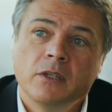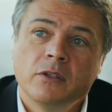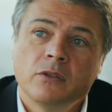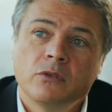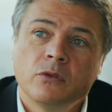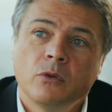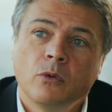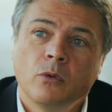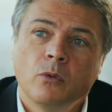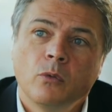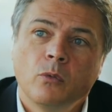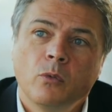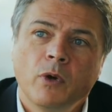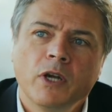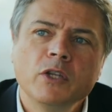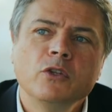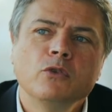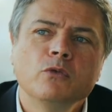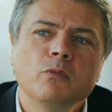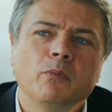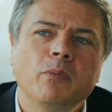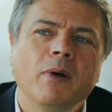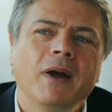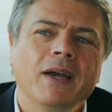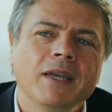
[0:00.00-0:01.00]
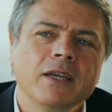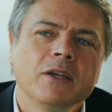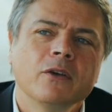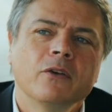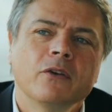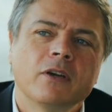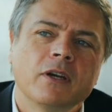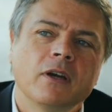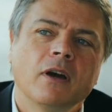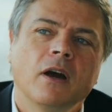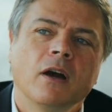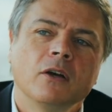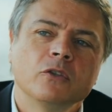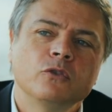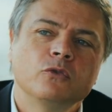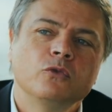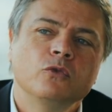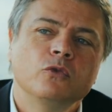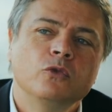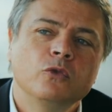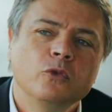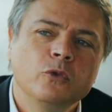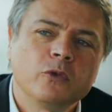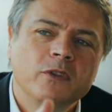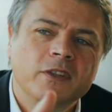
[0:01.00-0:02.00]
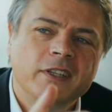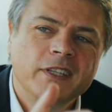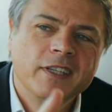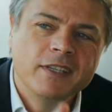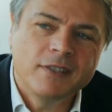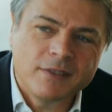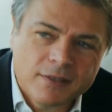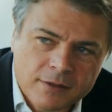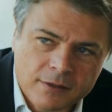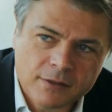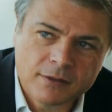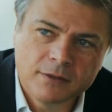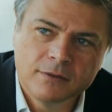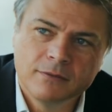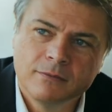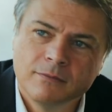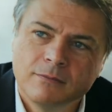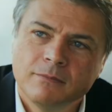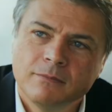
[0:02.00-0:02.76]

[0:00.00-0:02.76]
So when you're buying a car to do this,